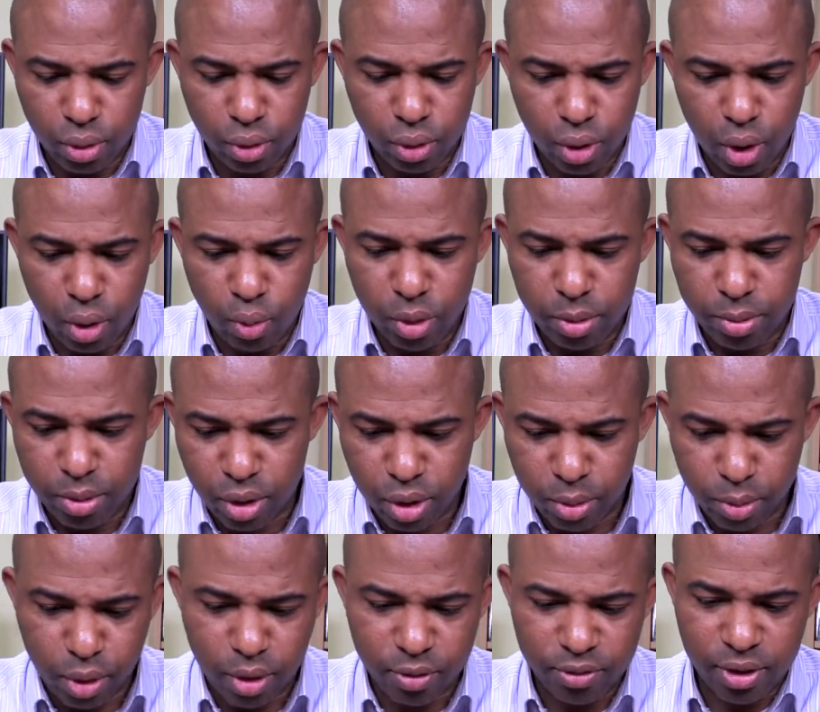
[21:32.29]
turn with me to the
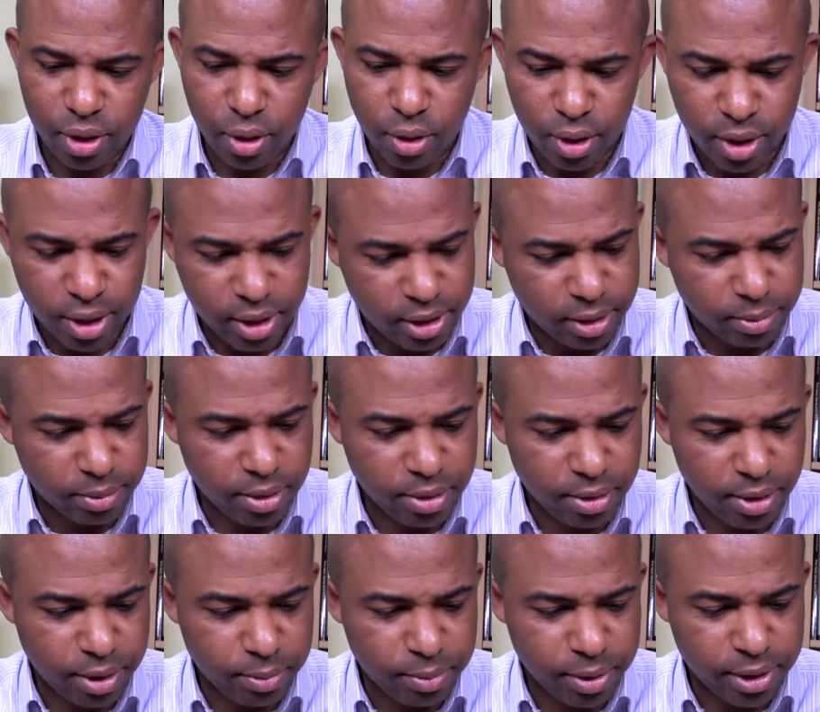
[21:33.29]
book of Second Kings, chapter
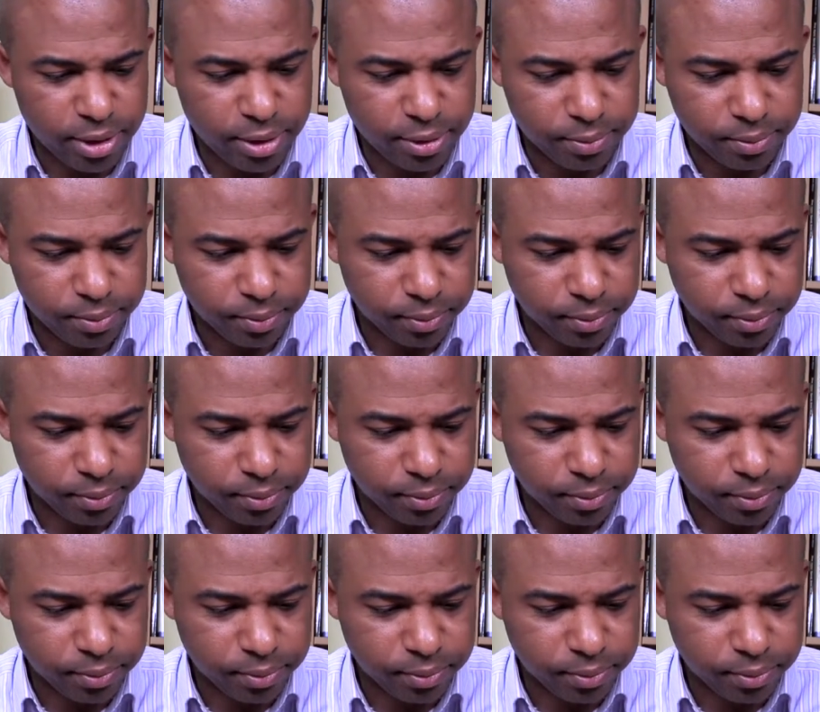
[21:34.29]
3, please.